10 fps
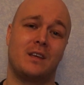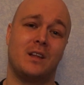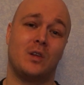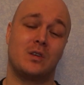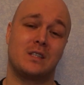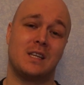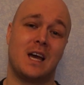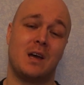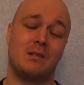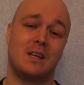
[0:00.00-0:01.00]
kilos
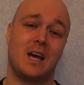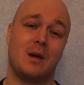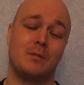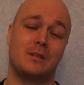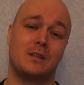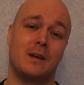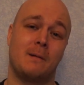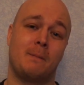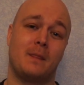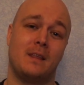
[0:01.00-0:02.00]
9 times,
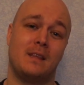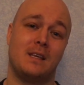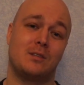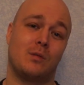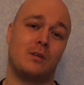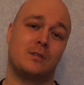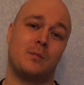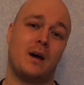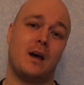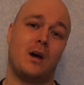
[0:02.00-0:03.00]
and this was
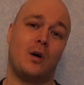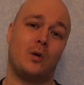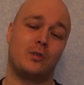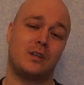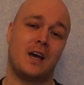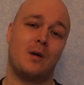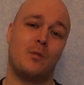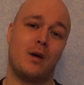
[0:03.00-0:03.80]
my all-time